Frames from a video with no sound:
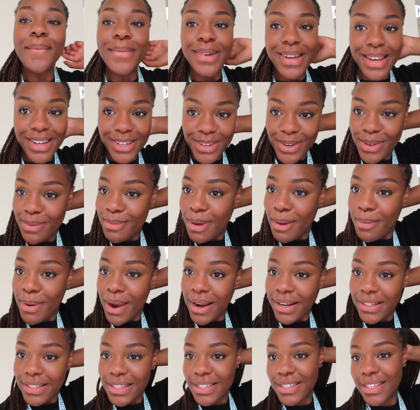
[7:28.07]
but then during my
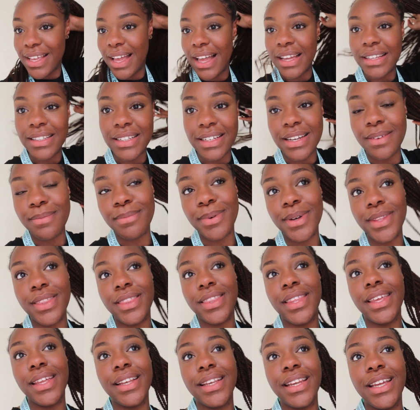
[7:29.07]
practice I didn't
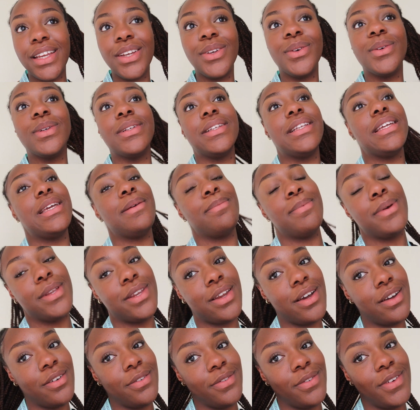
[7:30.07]
put the needle deep
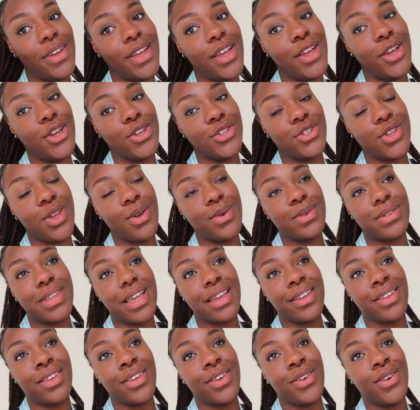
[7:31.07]
enough, so it was
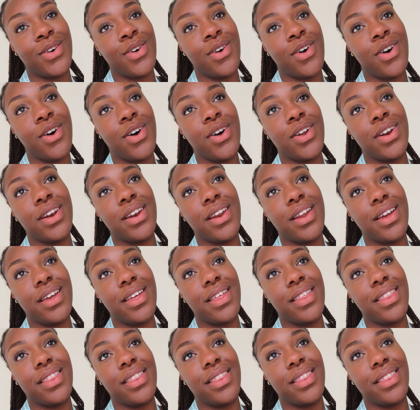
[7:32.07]
like on